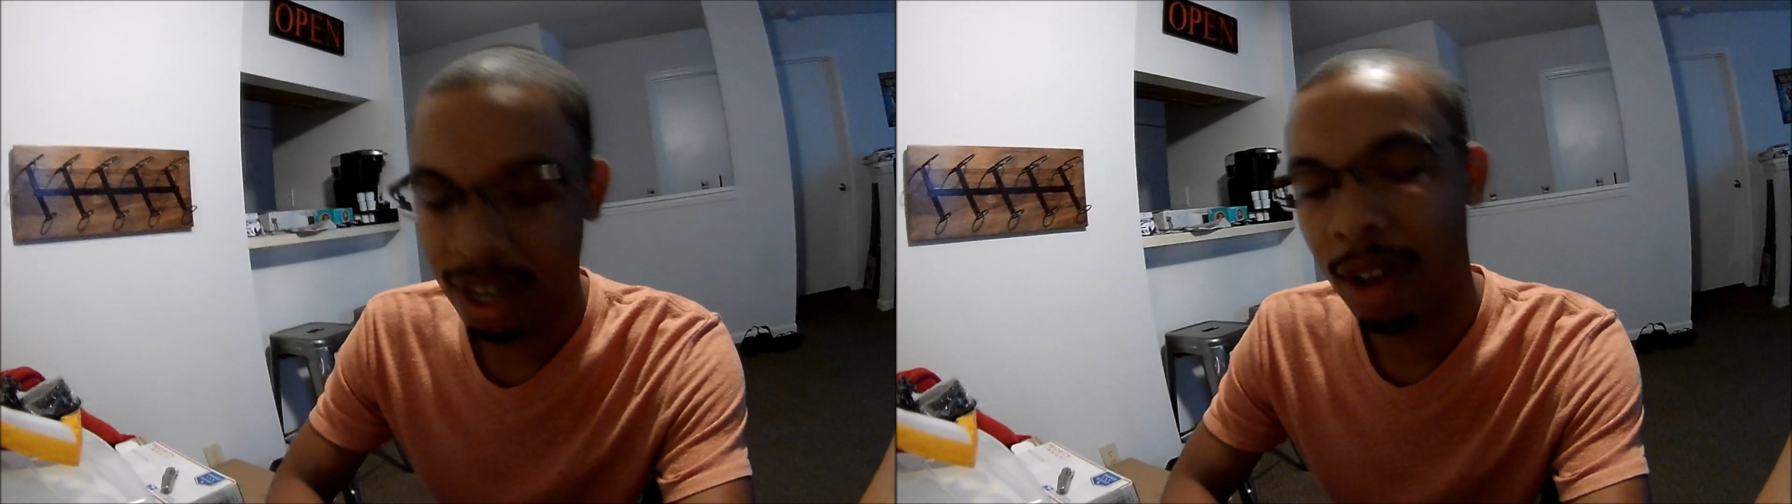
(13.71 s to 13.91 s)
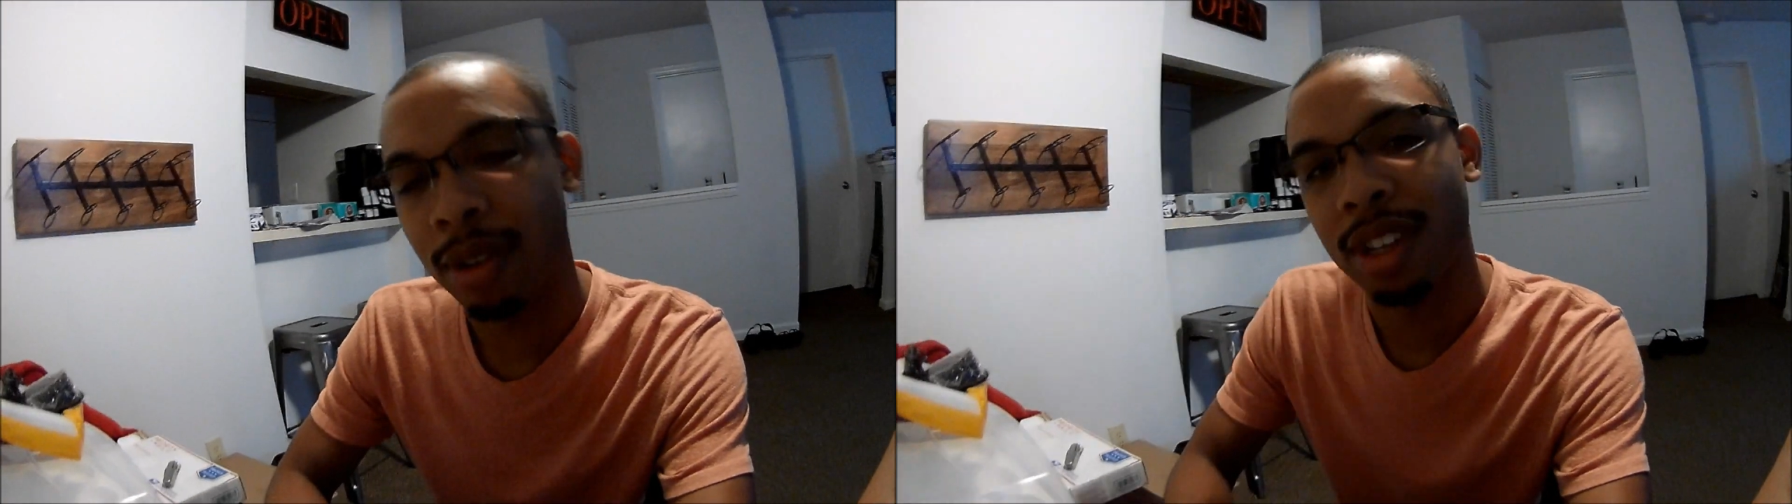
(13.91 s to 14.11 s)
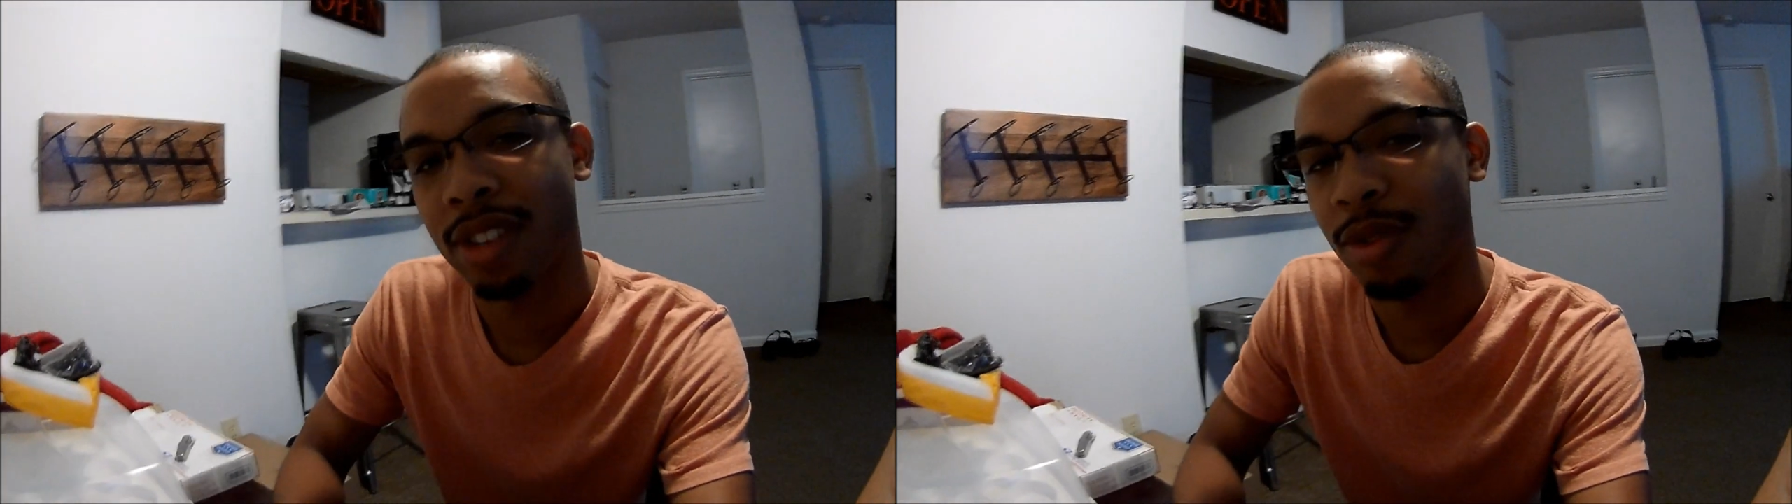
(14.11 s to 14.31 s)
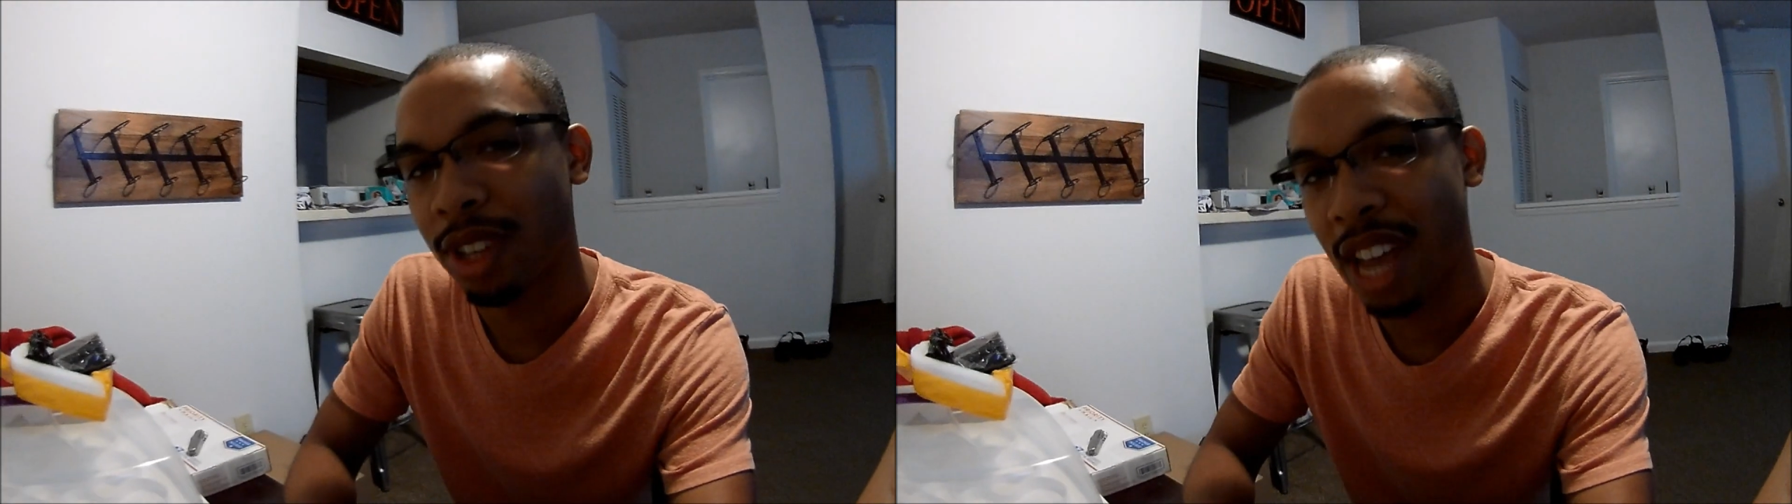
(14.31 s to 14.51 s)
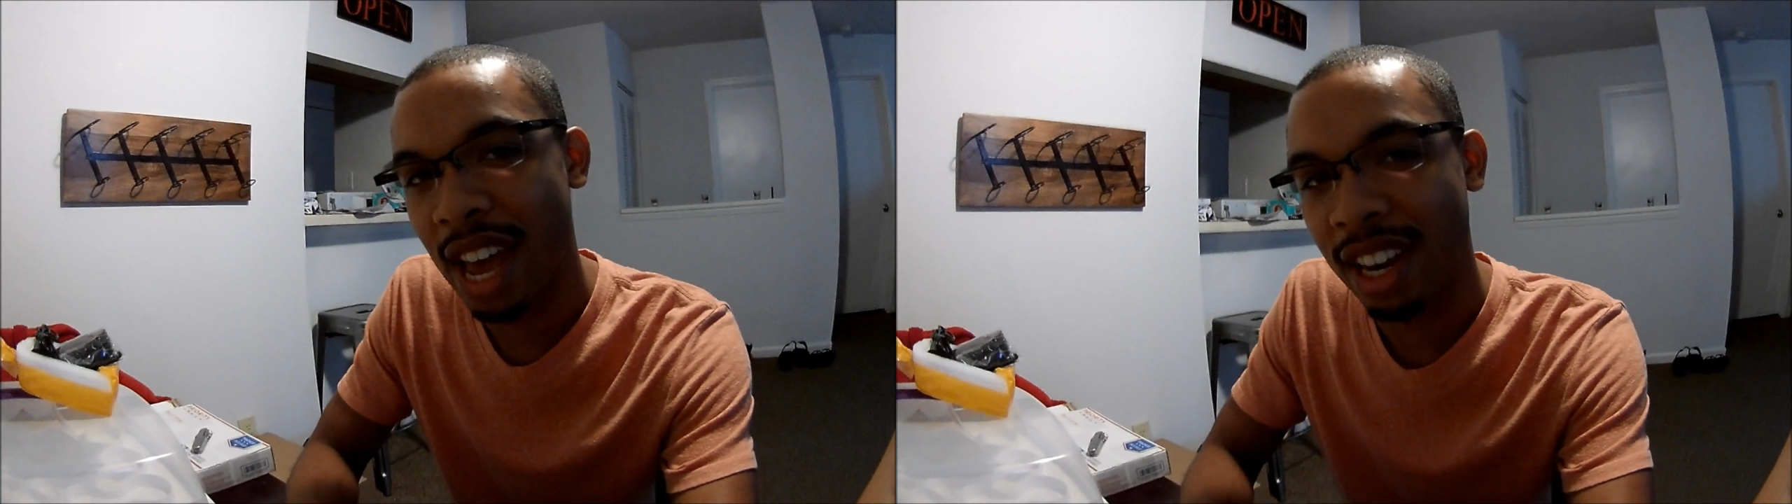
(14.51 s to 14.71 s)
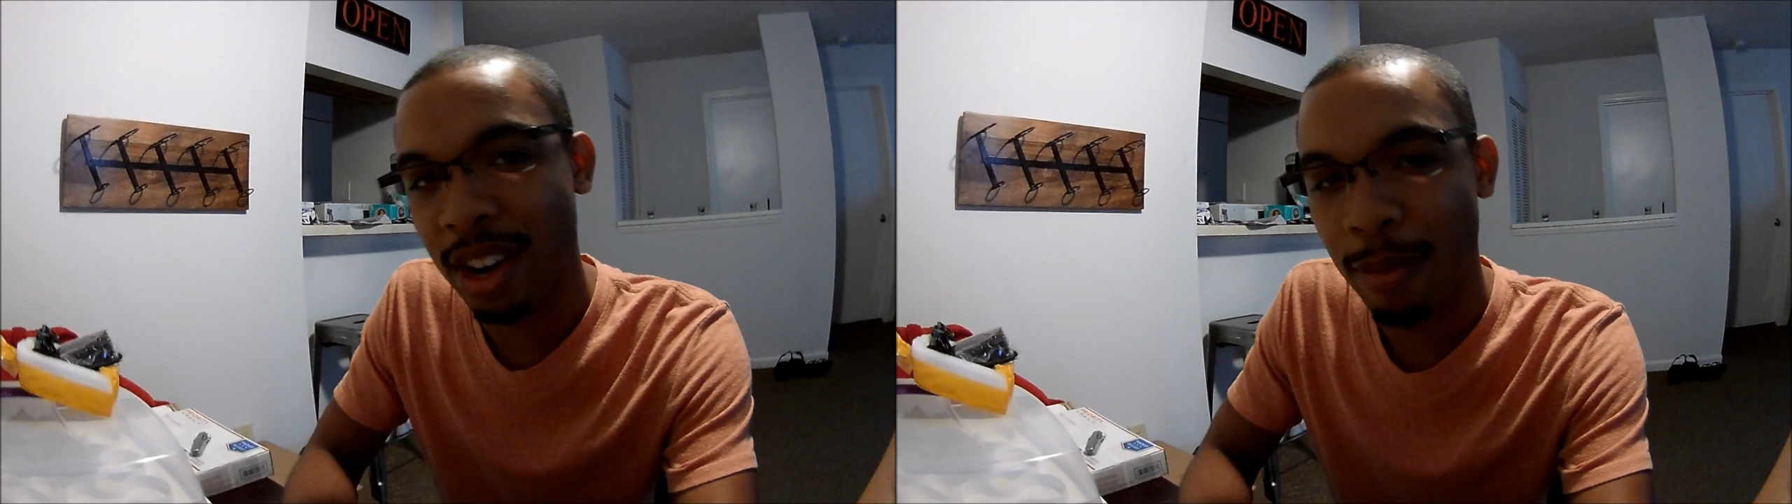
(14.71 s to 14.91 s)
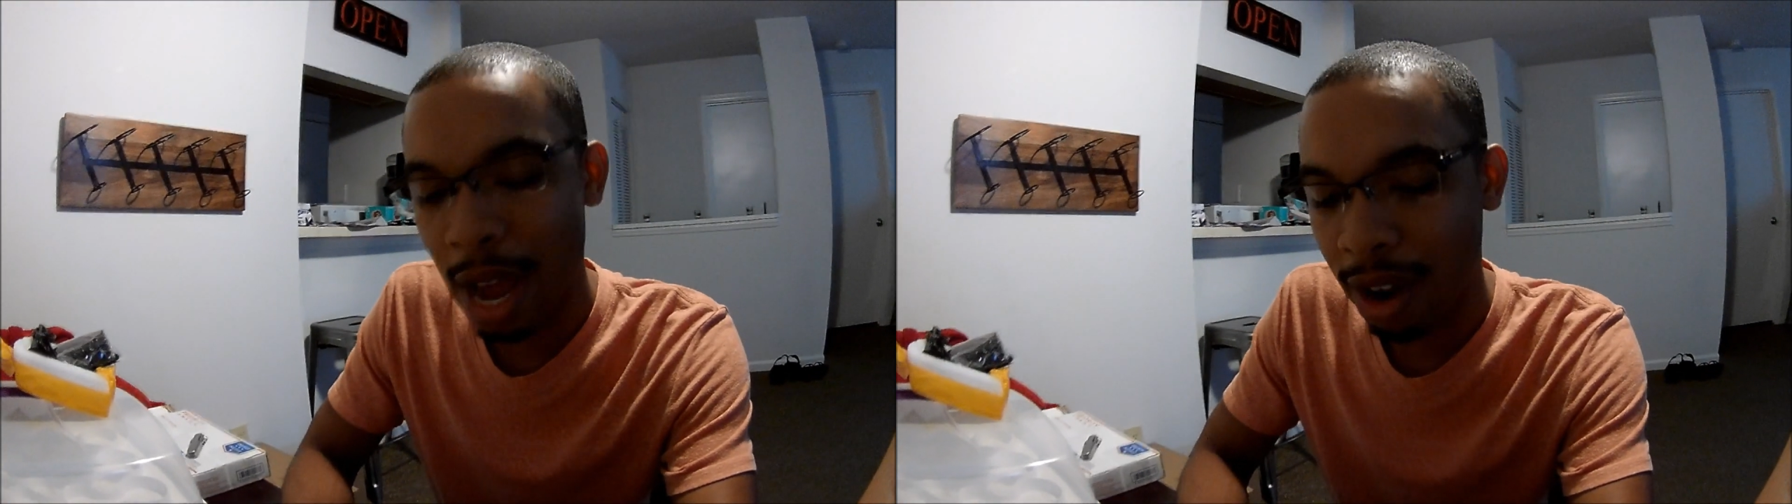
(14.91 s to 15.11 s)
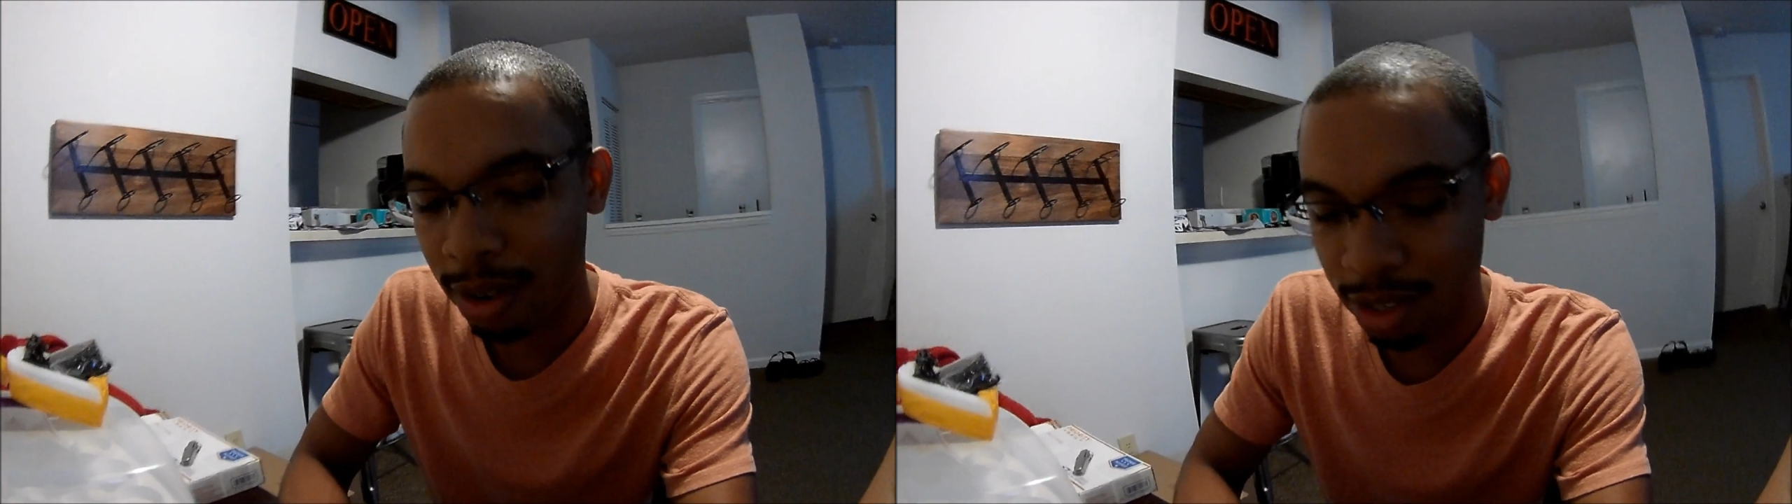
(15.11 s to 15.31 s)
Now it doesn't really add any
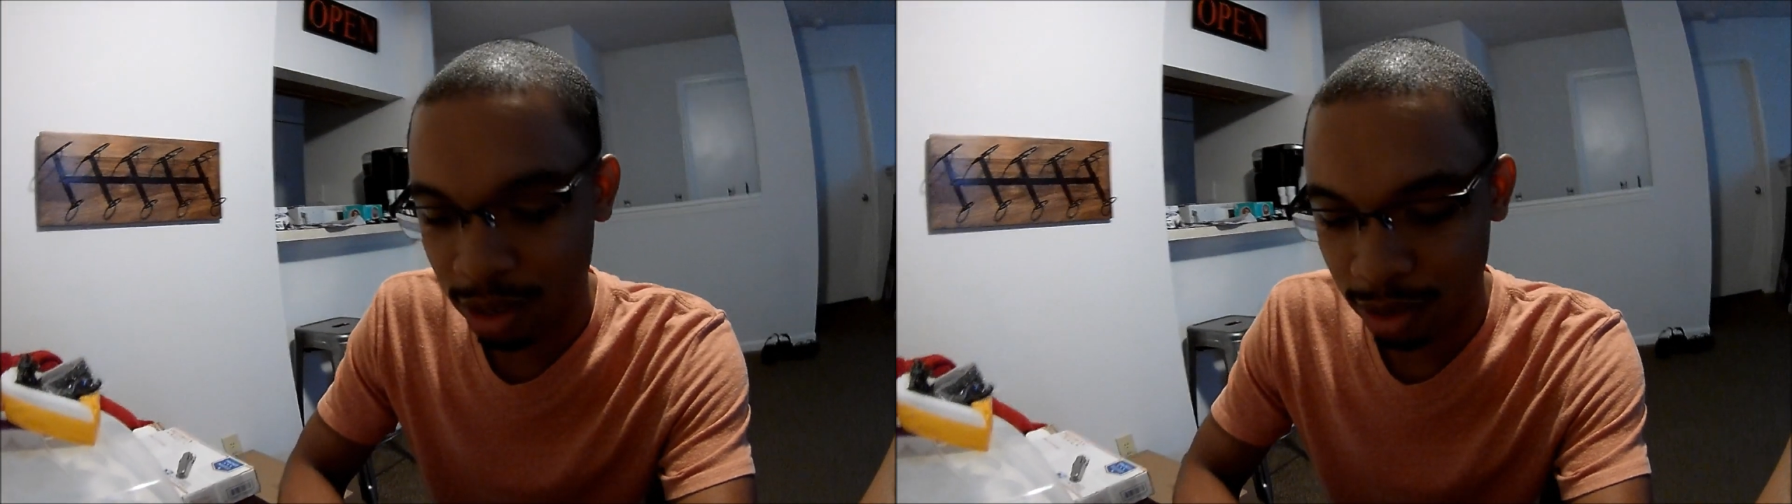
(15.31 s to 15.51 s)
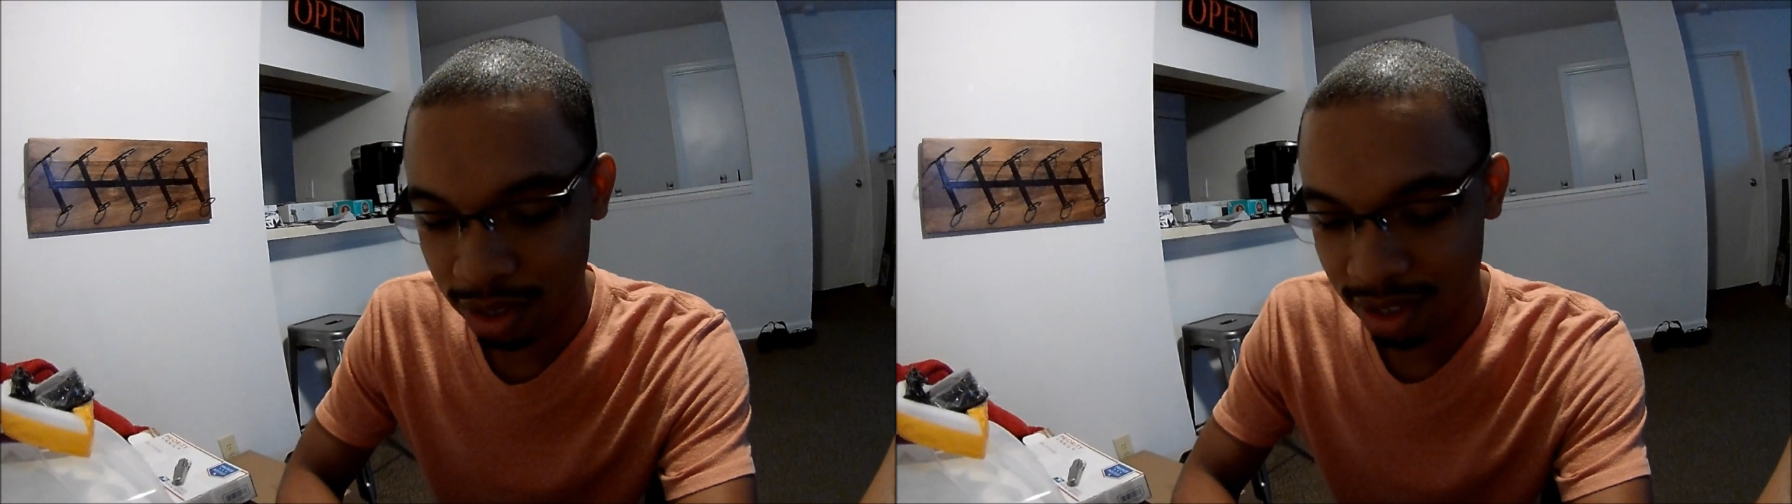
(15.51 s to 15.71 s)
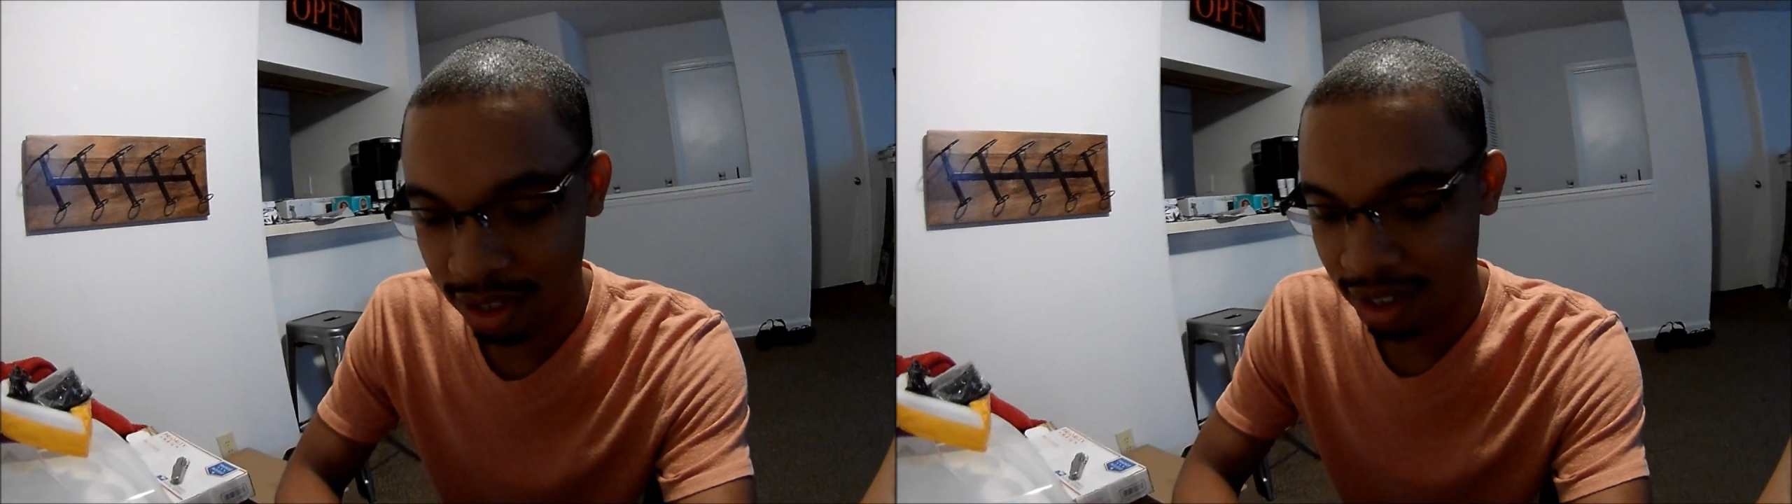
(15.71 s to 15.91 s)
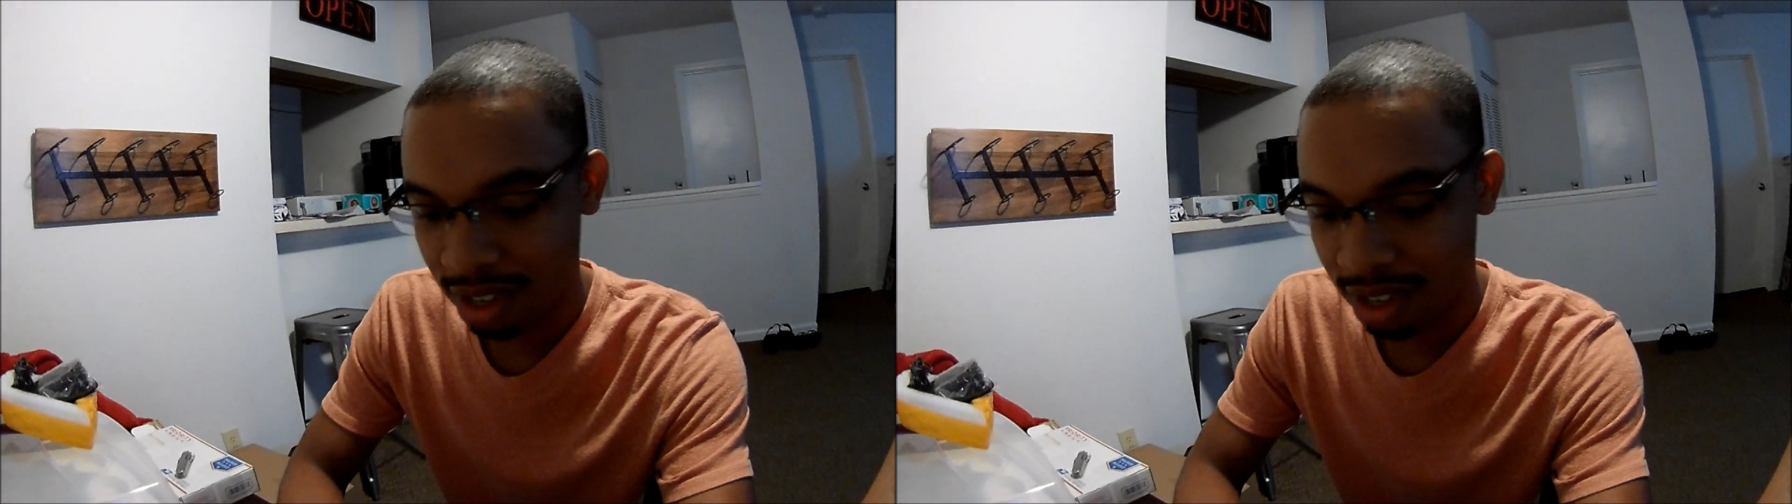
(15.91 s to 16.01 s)
power, so it's